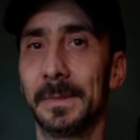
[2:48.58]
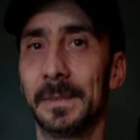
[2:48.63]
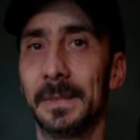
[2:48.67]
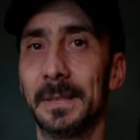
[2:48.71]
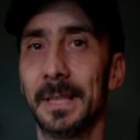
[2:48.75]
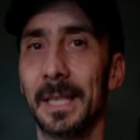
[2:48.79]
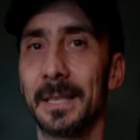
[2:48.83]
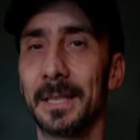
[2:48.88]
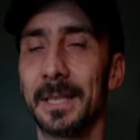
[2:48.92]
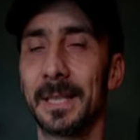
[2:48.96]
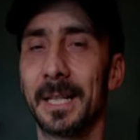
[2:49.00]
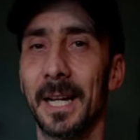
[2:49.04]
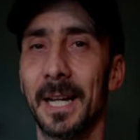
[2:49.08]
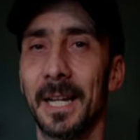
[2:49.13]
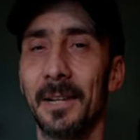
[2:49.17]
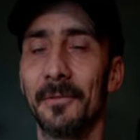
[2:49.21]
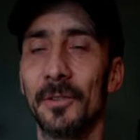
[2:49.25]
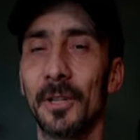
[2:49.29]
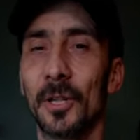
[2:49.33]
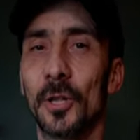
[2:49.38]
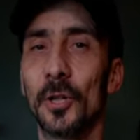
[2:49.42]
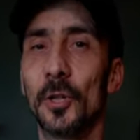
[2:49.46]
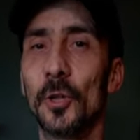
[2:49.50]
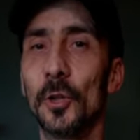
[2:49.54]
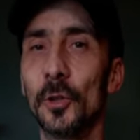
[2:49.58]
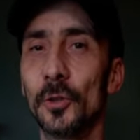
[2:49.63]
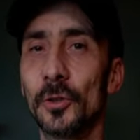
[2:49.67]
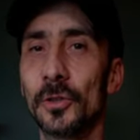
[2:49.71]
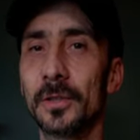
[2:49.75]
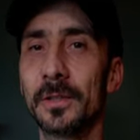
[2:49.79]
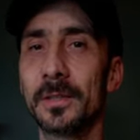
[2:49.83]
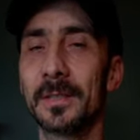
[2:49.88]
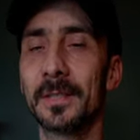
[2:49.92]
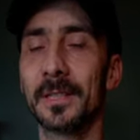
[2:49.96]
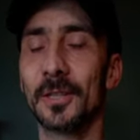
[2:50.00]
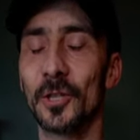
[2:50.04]
that's a kind of a
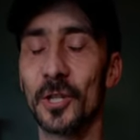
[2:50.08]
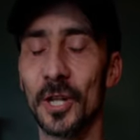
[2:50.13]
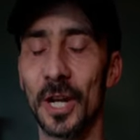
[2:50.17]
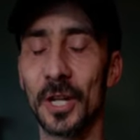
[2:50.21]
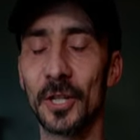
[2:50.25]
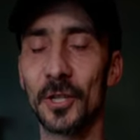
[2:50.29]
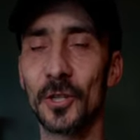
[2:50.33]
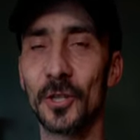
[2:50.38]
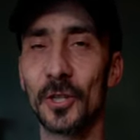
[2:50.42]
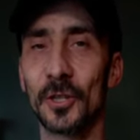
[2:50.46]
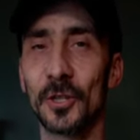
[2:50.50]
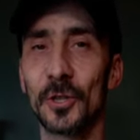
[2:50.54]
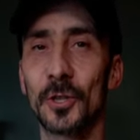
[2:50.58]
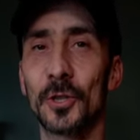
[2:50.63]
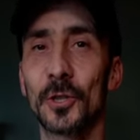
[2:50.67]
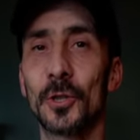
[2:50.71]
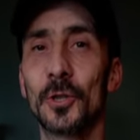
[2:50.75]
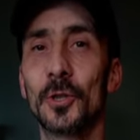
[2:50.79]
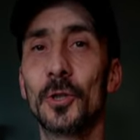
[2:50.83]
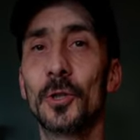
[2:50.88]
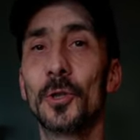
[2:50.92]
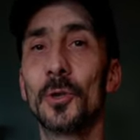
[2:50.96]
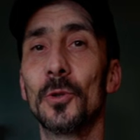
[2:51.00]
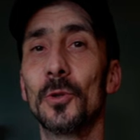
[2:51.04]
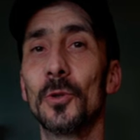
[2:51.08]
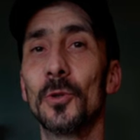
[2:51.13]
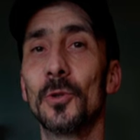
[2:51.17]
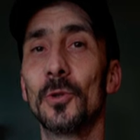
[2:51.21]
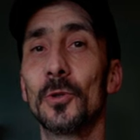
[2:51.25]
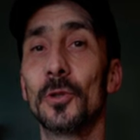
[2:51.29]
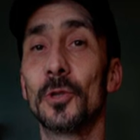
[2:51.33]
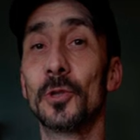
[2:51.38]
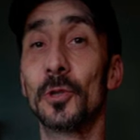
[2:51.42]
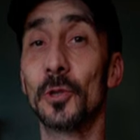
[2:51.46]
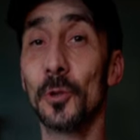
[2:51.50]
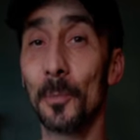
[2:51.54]
good suggestion
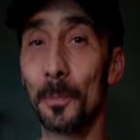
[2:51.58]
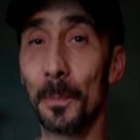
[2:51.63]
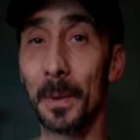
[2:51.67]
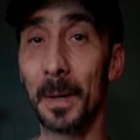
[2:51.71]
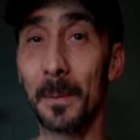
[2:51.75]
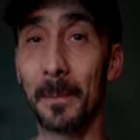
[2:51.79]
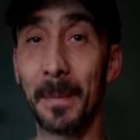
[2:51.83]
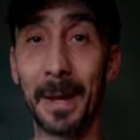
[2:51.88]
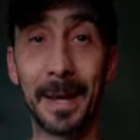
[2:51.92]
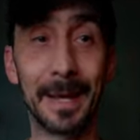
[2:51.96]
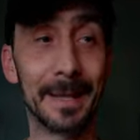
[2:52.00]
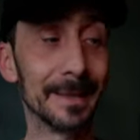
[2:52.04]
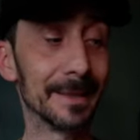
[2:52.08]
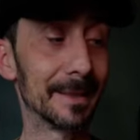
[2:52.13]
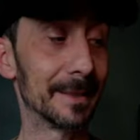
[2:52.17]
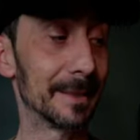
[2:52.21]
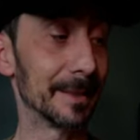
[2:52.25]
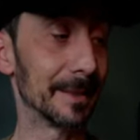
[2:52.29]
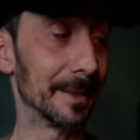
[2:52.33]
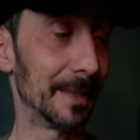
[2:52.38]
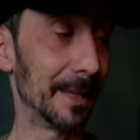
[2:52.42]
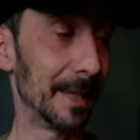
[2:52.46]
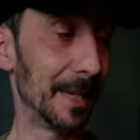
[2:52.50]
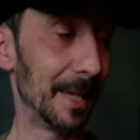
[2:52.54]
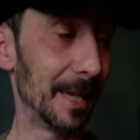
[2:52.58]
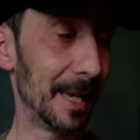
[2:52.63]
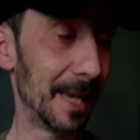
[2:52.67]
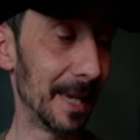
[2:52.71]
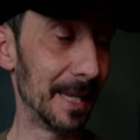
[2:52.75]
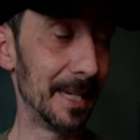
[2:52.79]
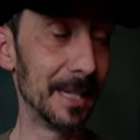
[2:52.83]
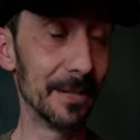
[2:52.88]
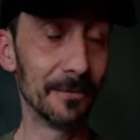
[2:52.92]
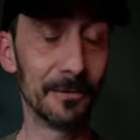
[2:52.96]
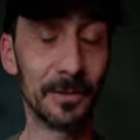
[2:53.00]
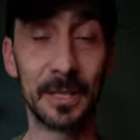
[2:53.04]
to supplement
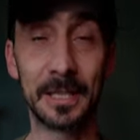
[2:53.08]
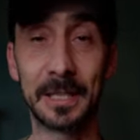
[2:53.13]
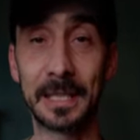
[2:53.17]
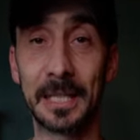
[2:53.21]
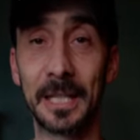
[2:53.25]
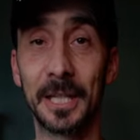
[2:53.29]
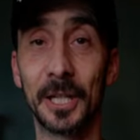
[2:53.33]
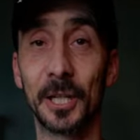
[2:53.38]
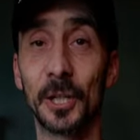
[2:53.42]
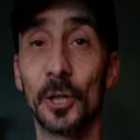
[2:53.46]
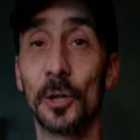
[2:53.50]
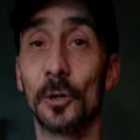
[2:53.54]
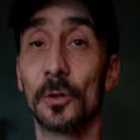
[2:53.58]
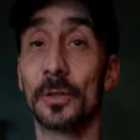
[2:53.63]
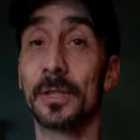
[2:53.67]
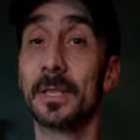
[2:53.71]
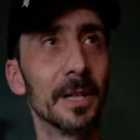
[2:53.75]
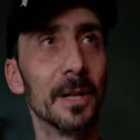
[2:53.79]
any of these liqueurs.